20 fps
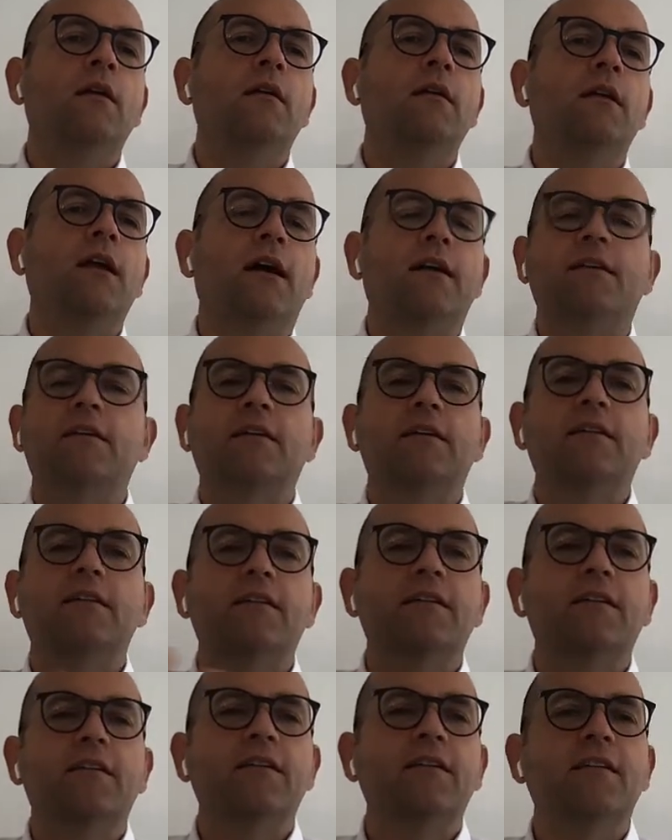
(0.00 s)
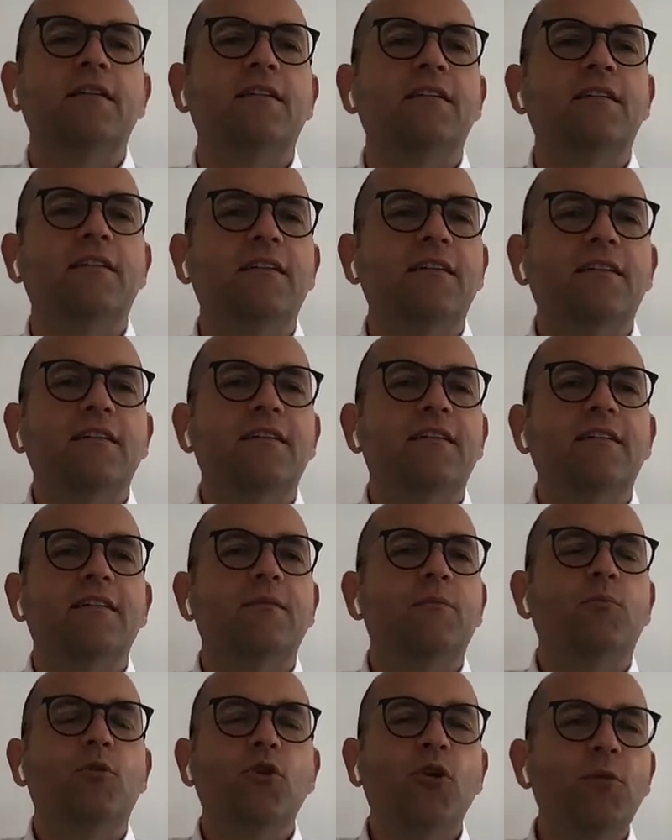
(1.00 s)
yeah the uh,
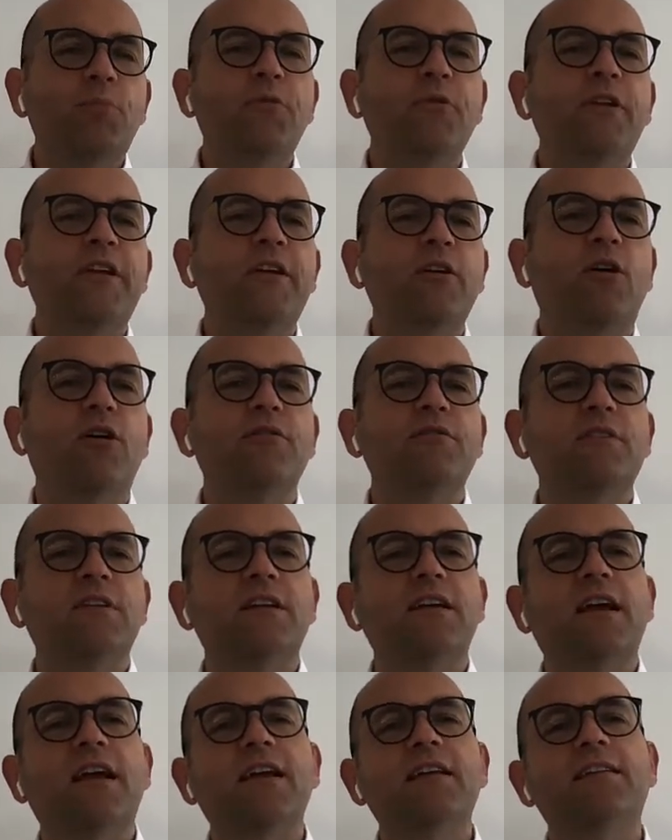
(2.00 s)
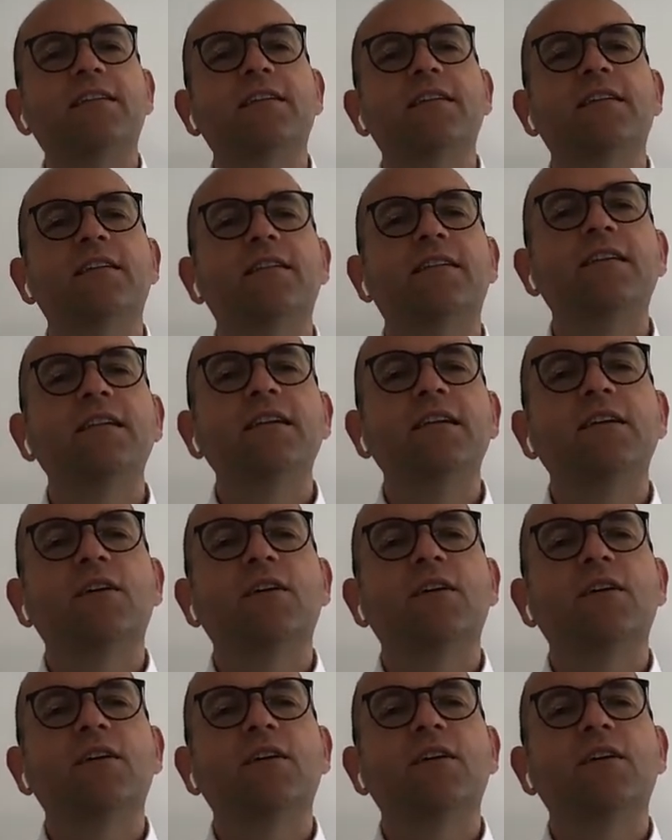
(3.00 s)
monopoly of the AT&T